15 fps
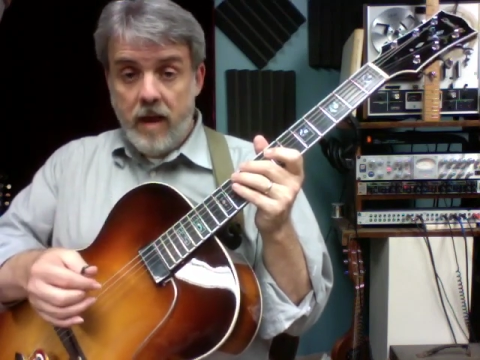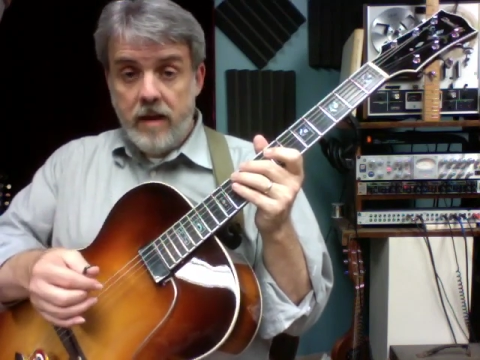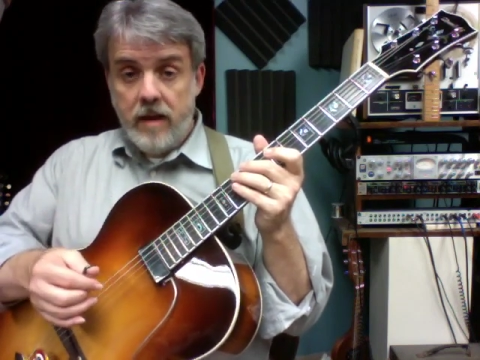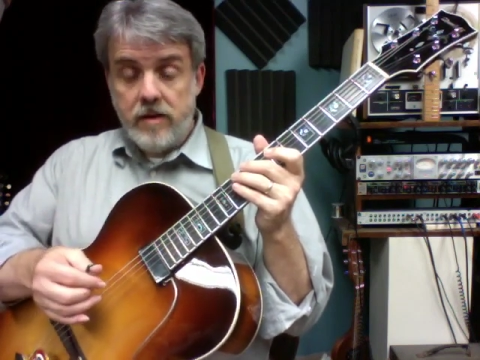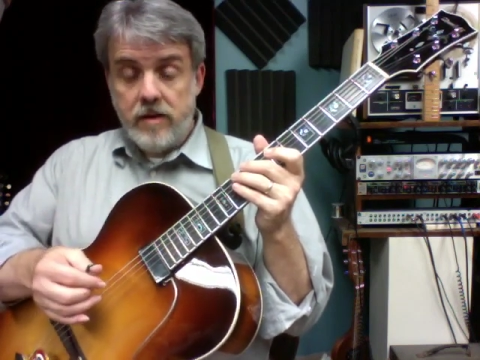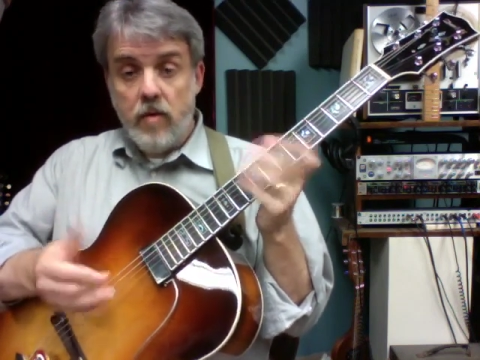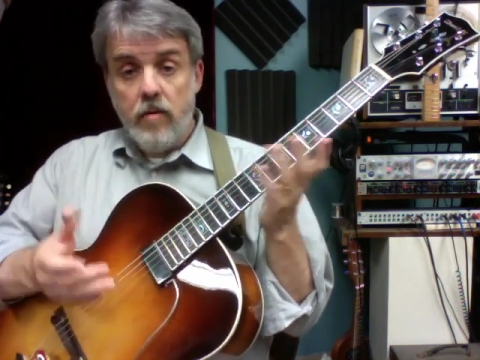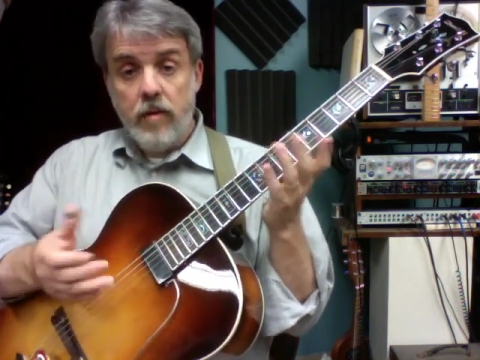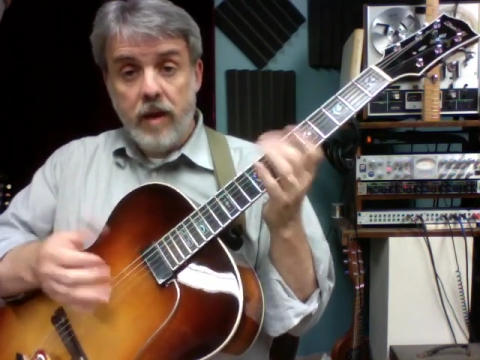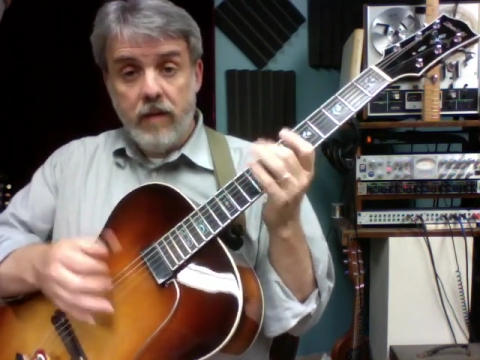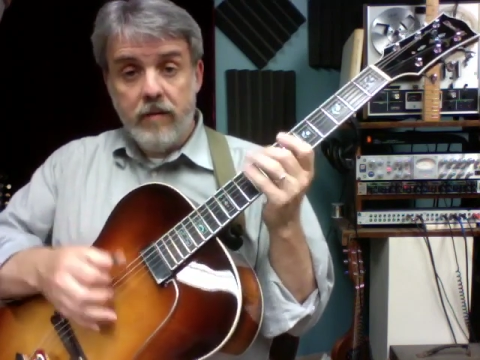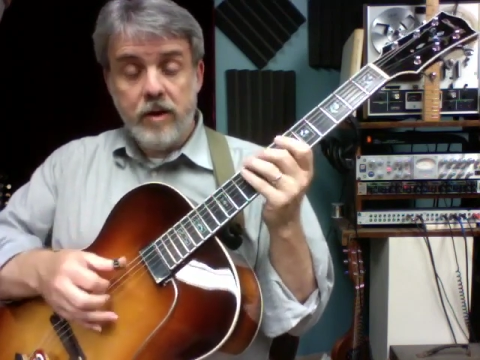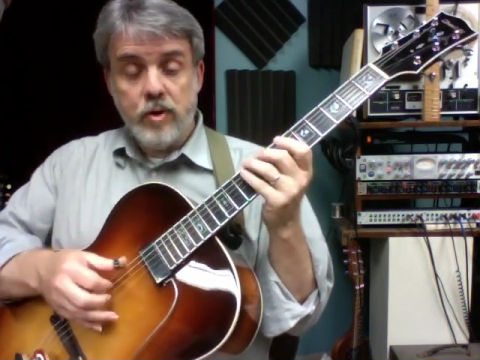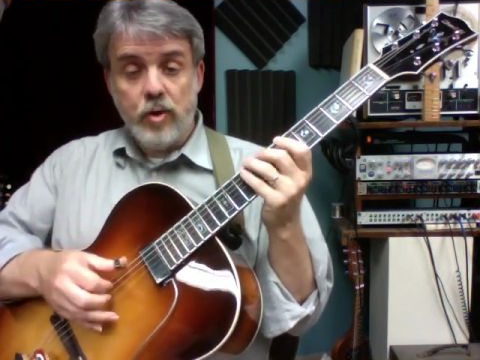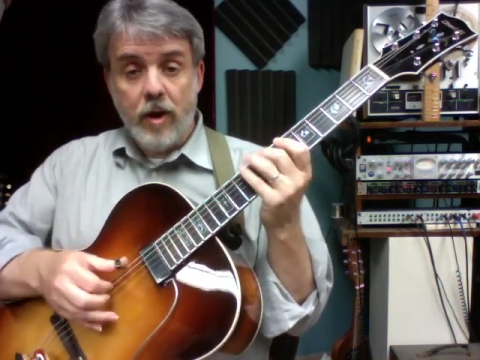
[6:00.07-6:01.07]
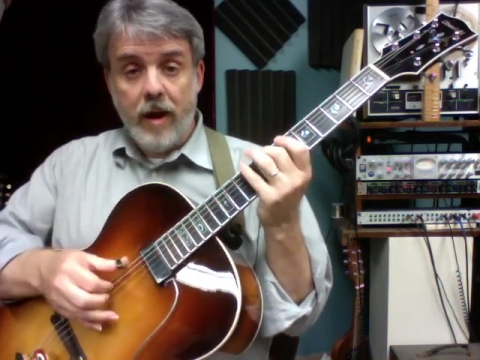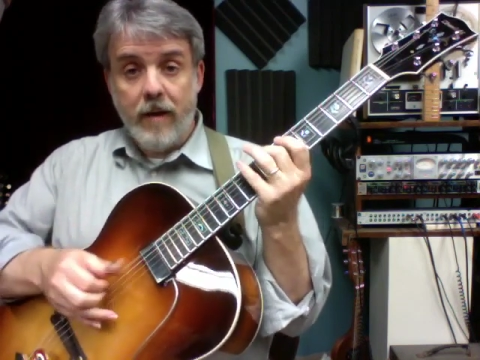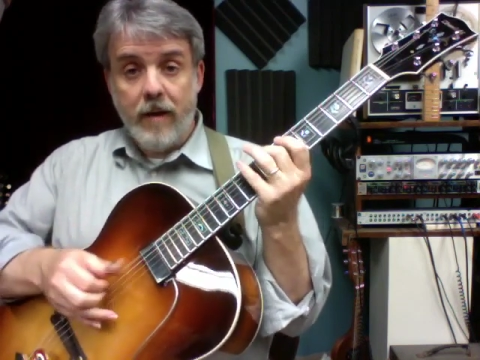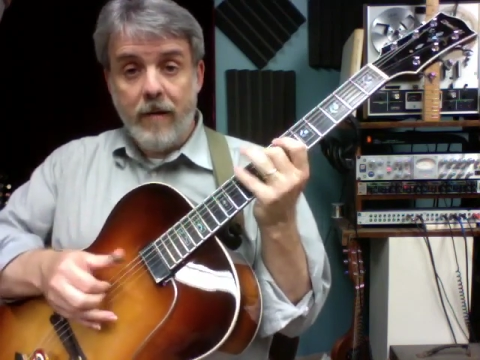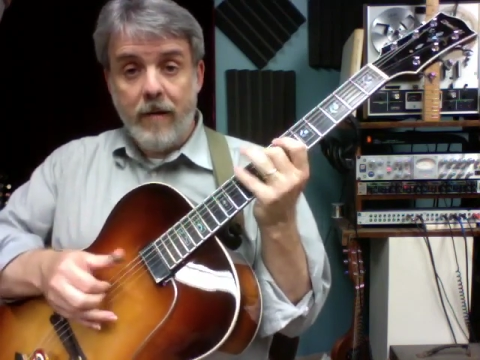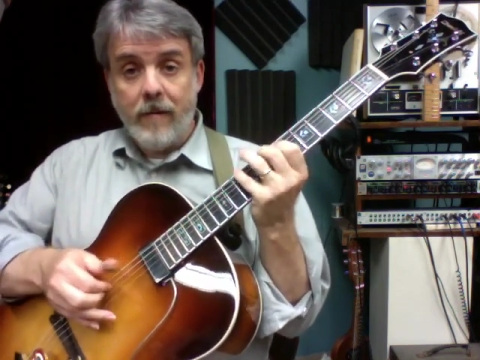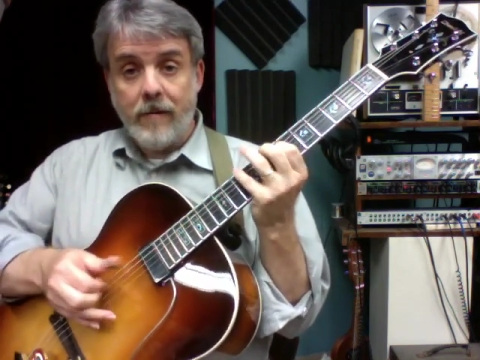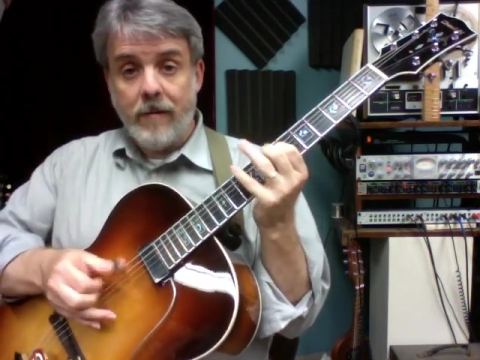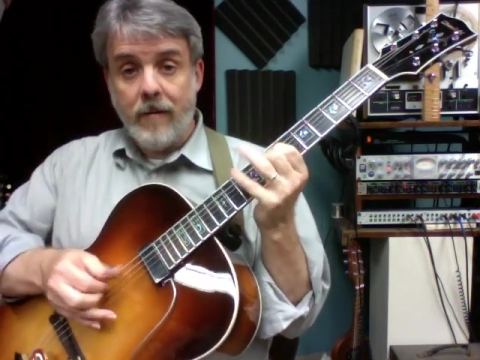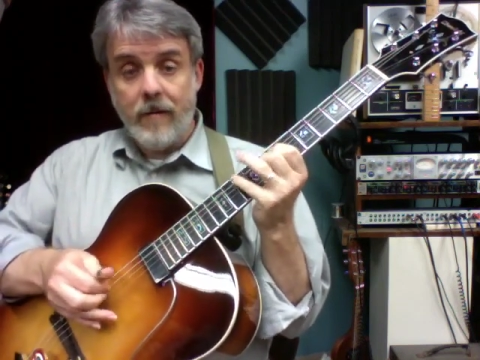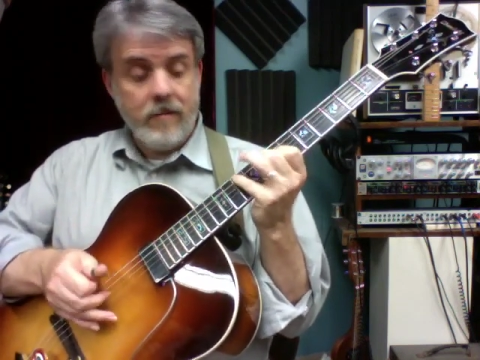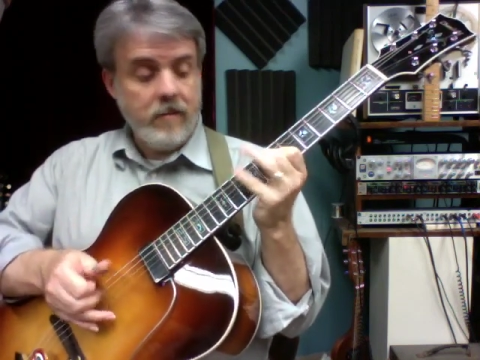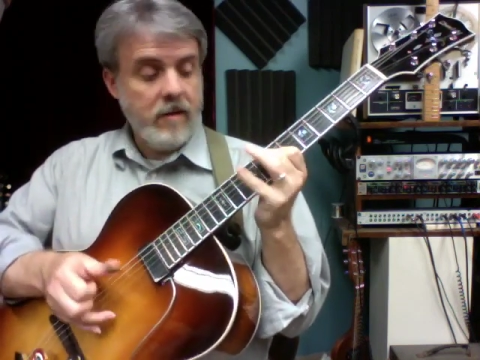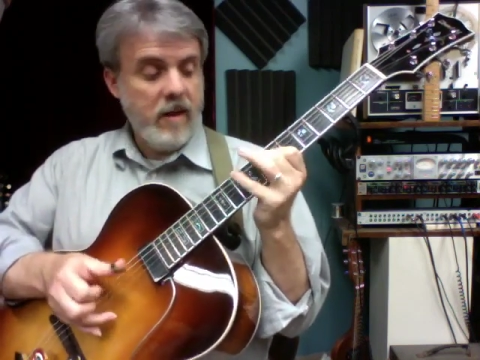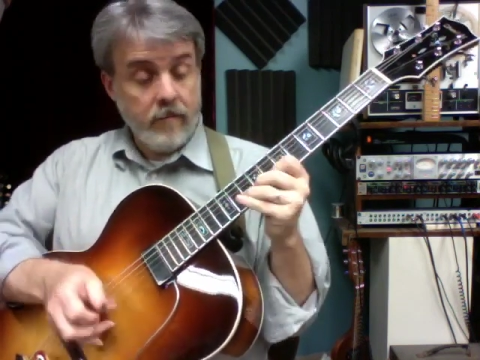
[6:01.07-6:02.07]
So give it a try
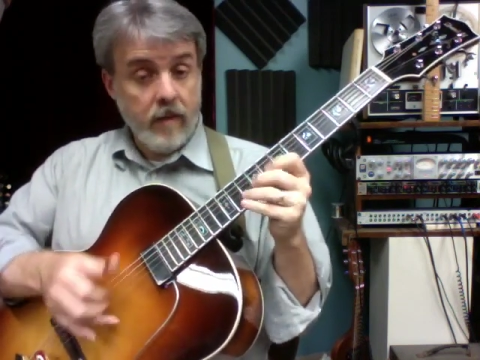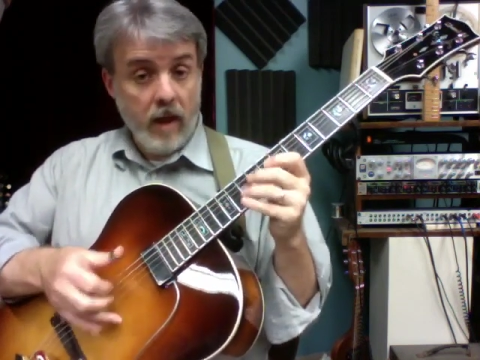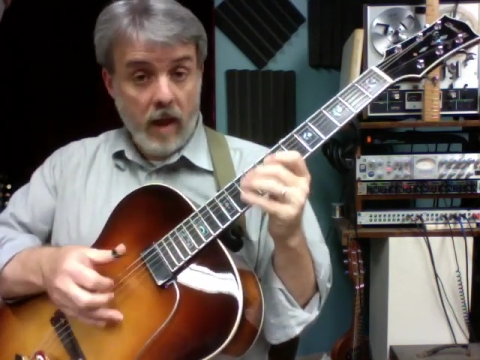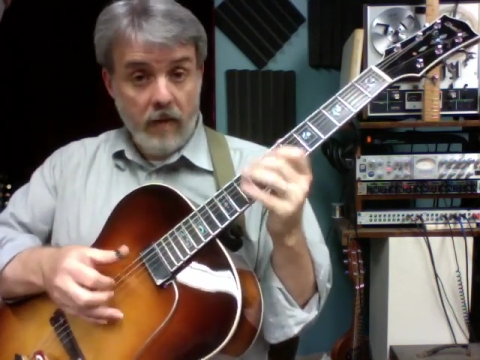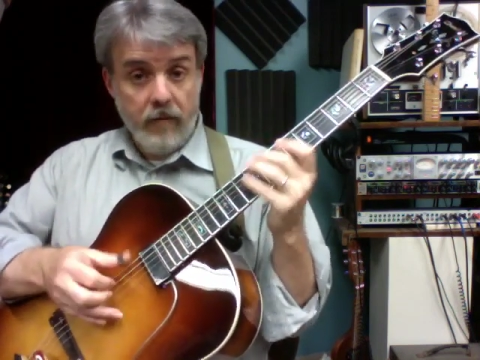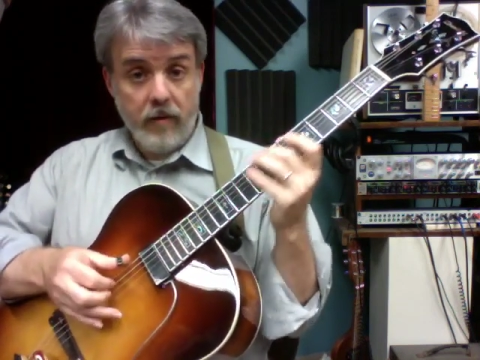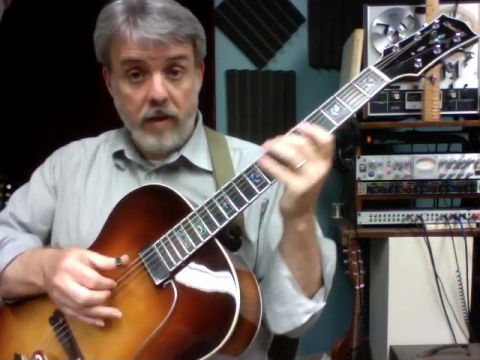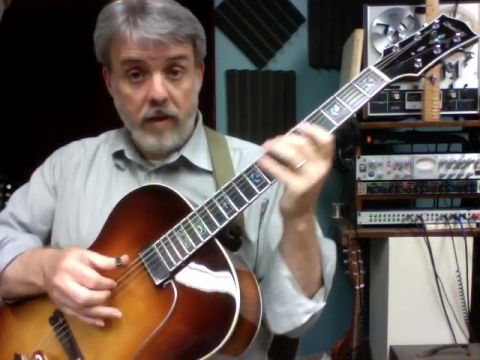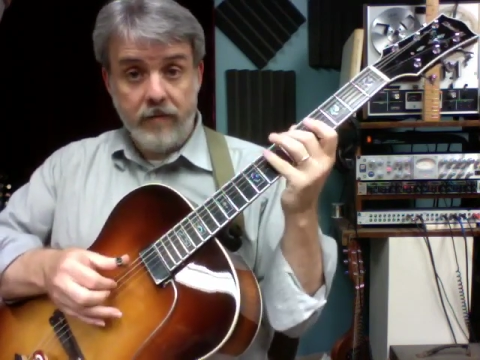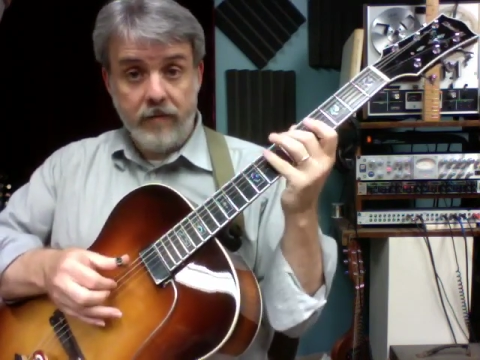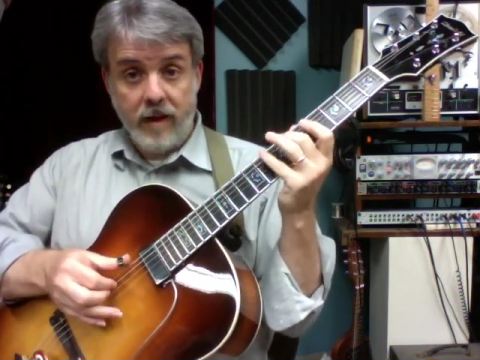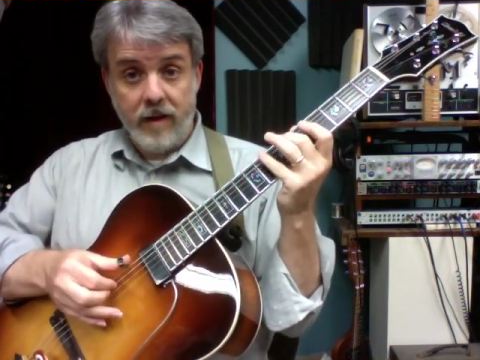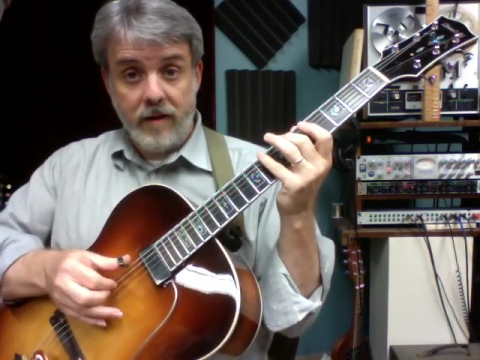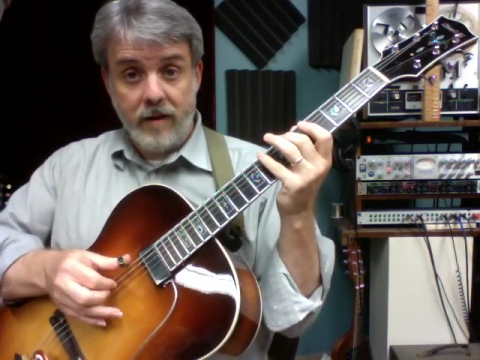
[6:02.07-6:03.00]
if you're left-handed